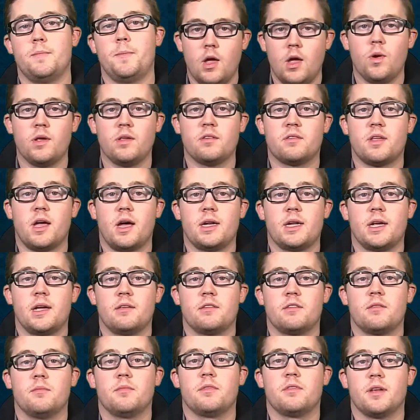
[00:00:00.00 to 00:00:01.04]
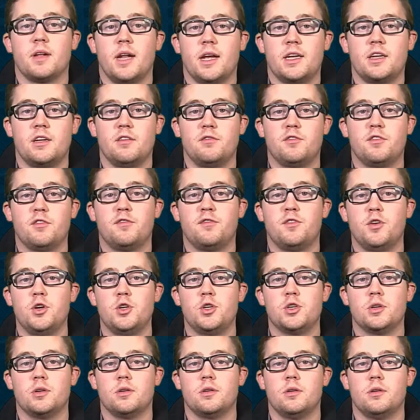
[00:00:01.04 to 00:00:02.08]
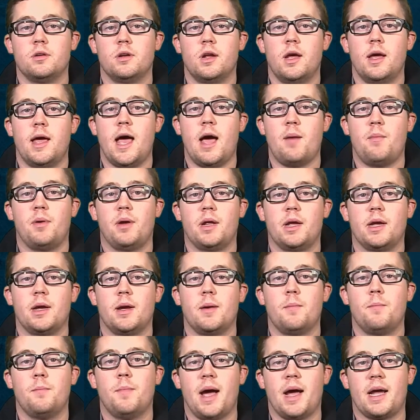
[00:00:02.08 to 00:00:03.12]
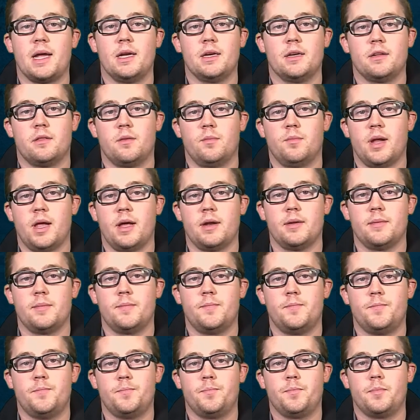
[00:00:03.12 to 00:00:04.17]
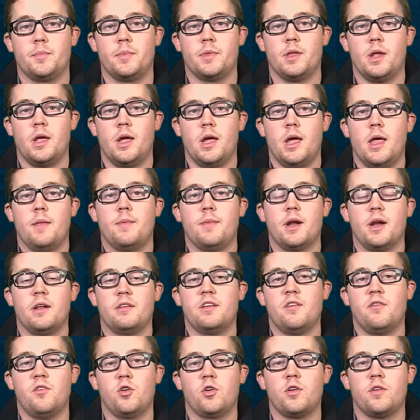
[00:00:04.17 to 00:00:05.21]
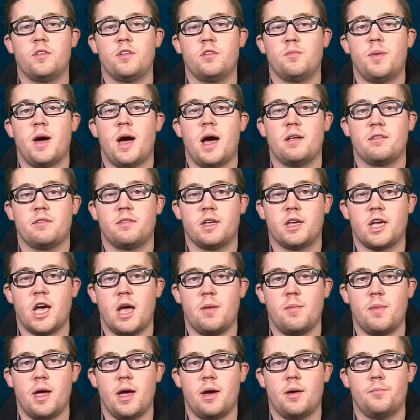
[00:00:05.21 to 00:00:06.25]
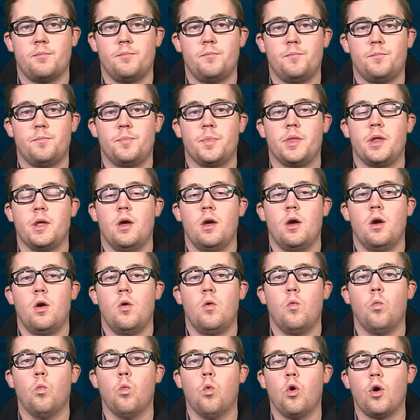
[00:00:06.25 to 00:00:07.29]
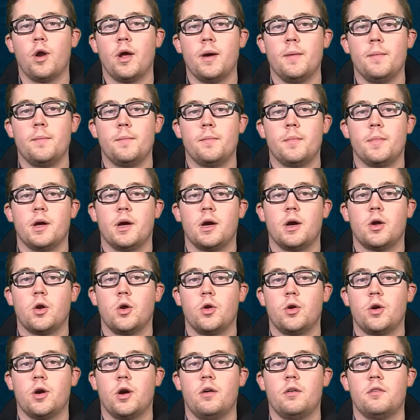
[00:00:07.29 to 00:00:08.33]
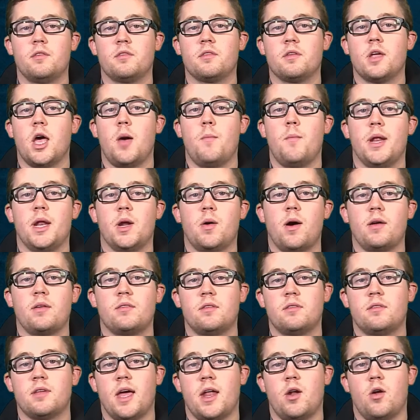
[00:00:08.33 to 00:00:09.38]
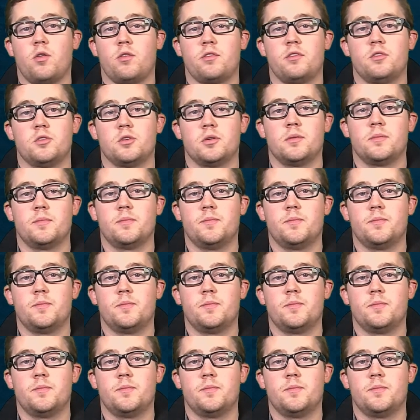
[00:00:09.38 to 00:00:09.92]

We can start to get some selective diffusion happening back into the blood. Now let's have a look at these parts that came out. Water, glucose, amino acids and oxygen.